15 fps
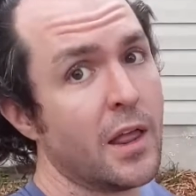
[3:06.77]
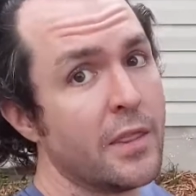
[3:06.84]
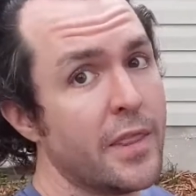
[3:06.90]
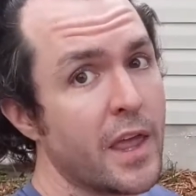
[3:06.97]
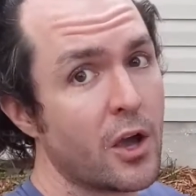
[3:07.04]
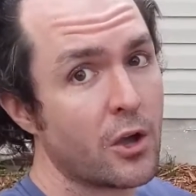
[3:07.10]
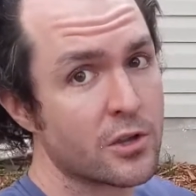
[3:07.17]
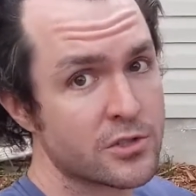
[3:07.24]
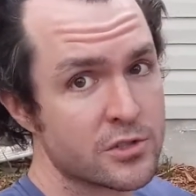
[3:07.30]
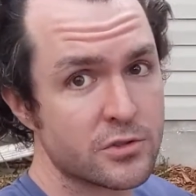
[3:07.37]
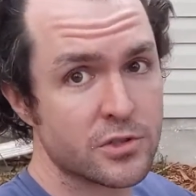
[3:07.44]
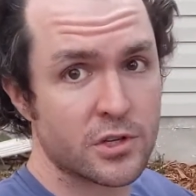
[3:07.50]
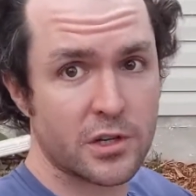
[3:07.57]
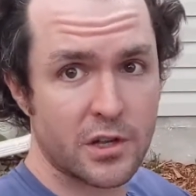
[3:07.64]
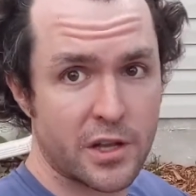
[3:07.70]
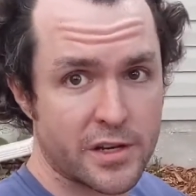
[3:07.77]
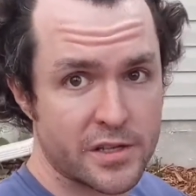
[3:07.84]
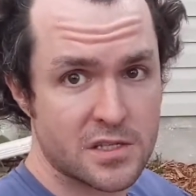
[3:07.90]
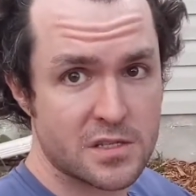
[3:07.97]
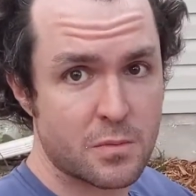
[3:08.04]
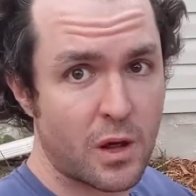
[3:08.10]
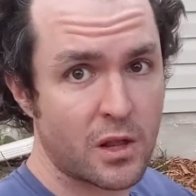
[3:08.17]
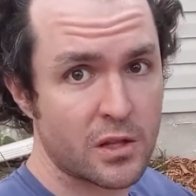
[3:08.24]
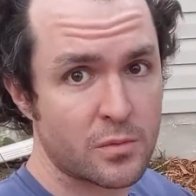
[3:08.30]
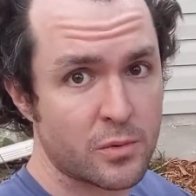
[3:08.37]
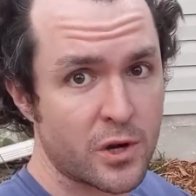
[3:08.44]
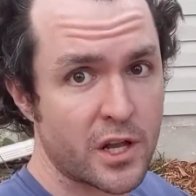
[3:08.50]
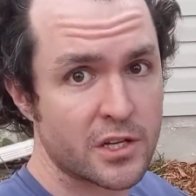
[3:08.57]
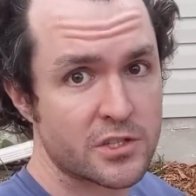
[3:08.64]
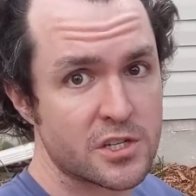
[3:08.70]
they also took a lot of the smaller
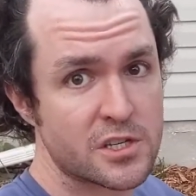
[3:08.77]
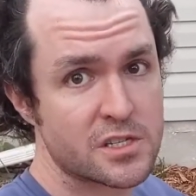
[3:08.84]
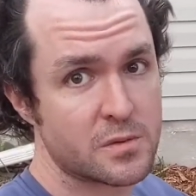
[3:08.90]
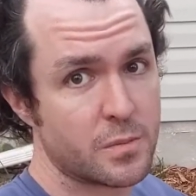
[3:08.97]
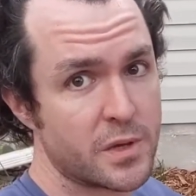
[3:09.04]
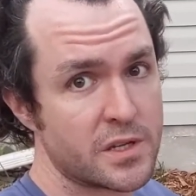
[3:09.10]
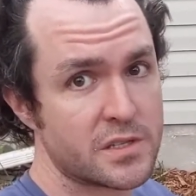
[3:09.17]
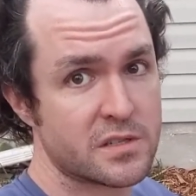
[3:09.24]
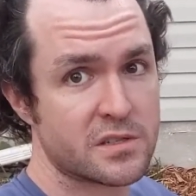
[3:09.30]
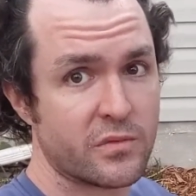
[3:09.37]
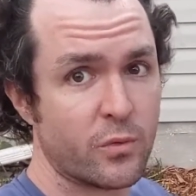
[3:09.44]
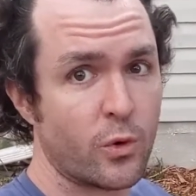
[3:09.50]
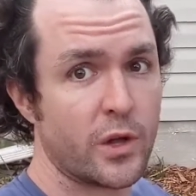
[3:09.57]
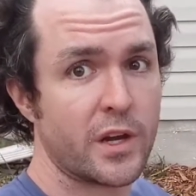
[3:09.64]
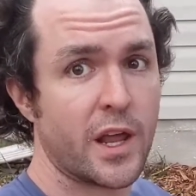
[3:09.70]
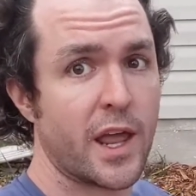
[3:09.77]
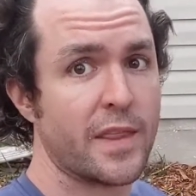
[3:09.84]
branches and pieces of wood